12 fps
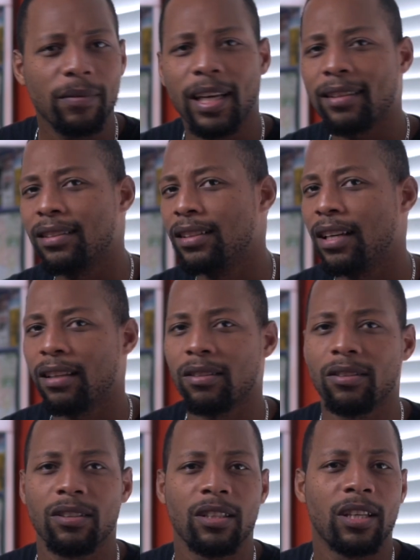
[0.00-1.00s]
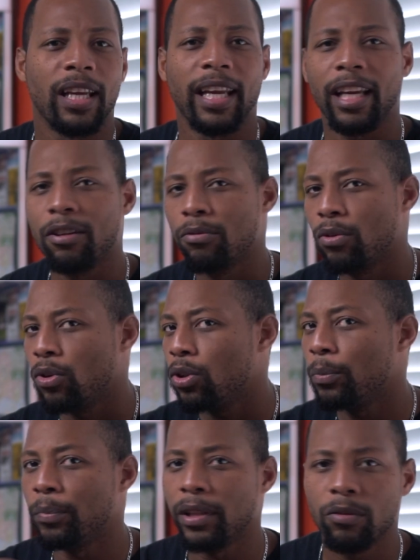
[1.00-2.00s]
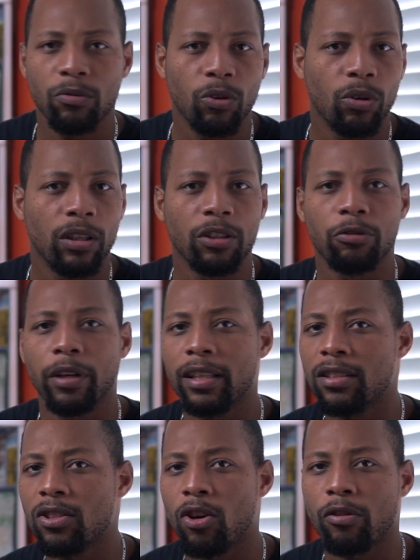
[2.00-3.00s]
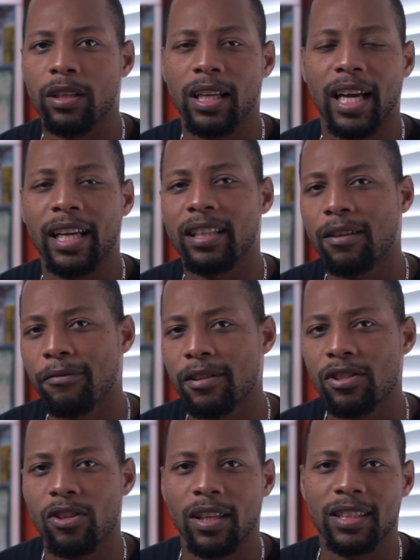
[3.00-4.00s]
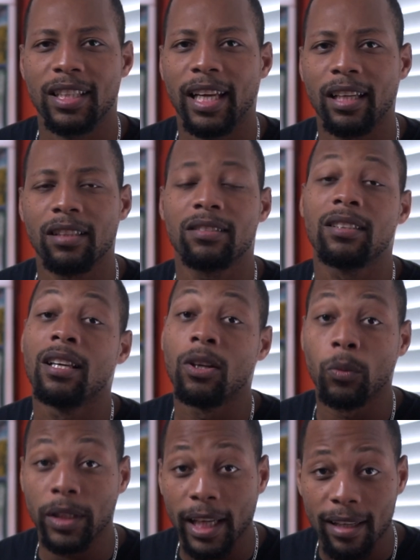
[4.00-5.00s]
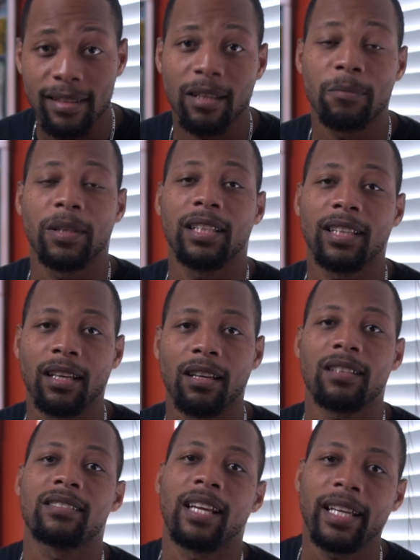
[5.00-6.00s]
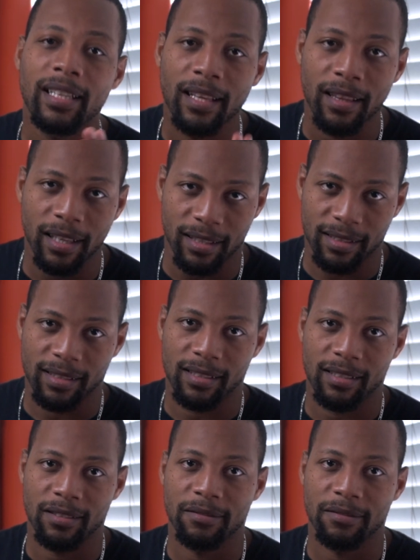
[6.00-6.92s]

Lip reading: of that together, A-roll, B-roll, a great storyline, different shots and angles, we get something that looks like this.